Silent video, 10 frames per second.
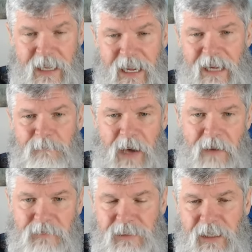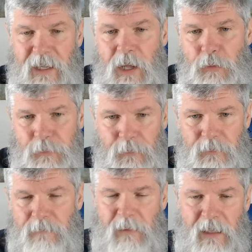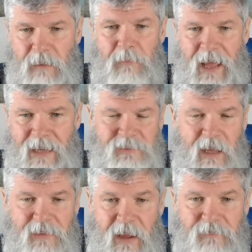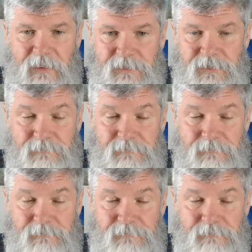and impoverishing 30 million black South Africans